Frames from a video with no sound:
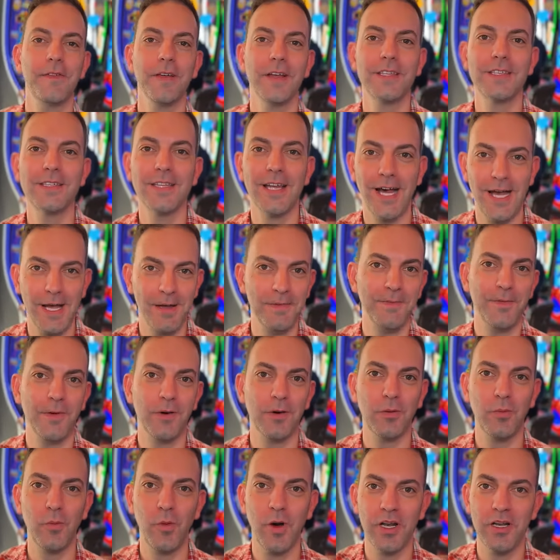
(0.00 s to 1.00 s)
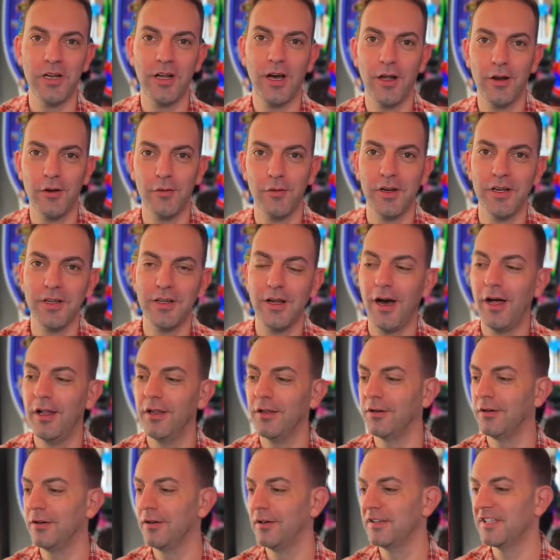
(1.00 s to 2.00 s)
It's time for
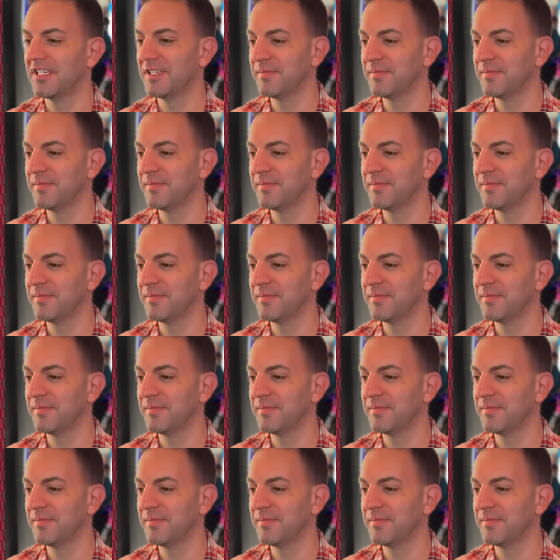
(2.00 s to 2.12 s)
$100